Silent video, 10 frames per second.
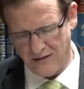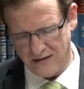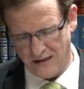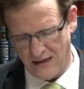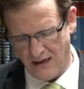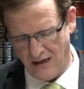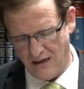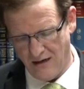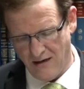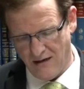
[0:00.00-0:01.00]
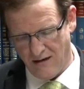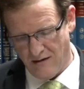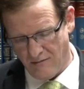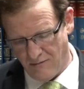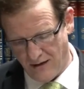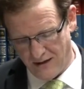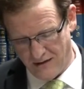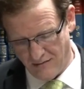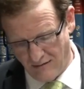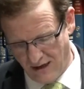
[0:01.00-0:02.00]
basically by
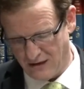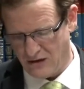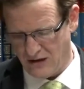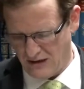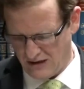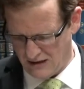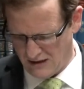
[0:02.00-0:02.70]
the Rashi.